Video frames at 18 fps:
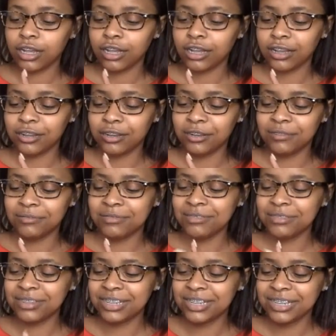
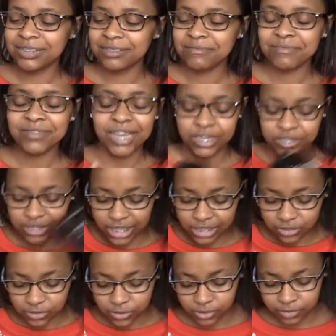Um, but yeah, so
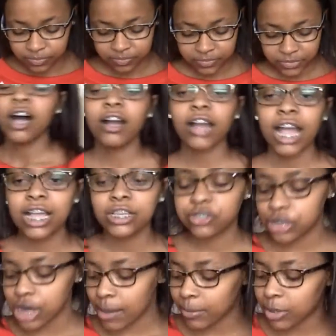that's cool. Okay,
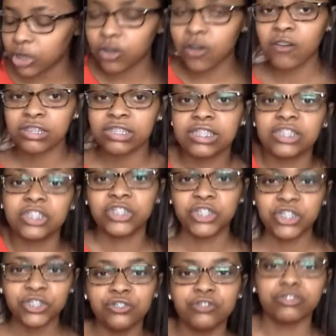so now I'm gonna go to the
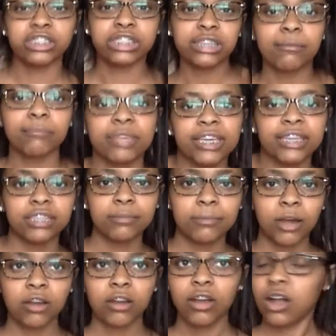shoes because I'm geeked
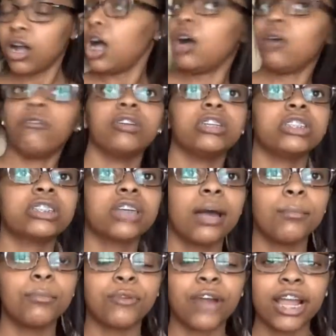about. Oh, it just
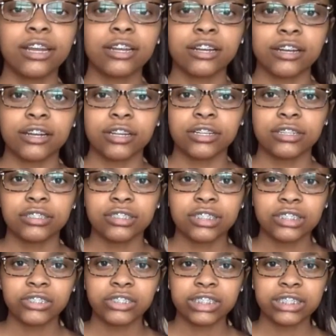got brighter.
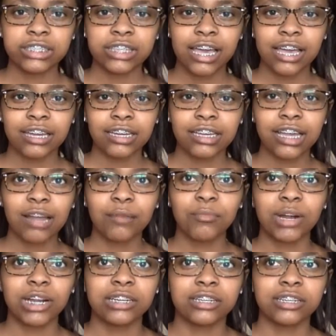Did you see that? It got
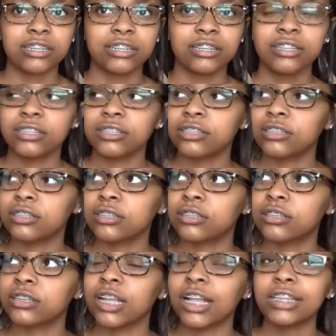brighter.
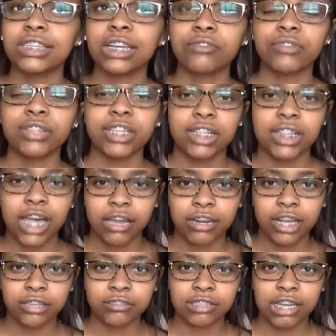It's like really
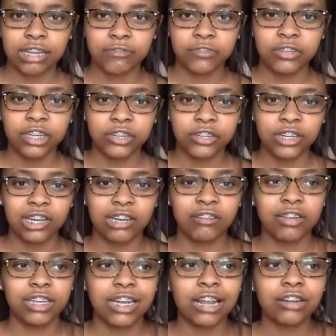cloudy outside if you didn't
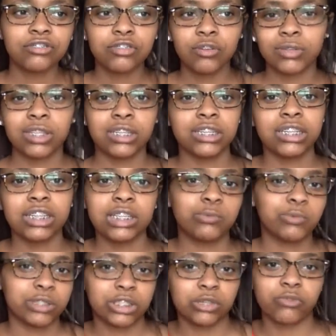know, and I don't know what the deal
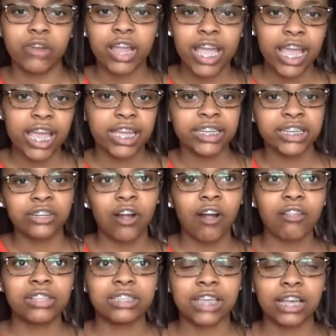is with the rain and all this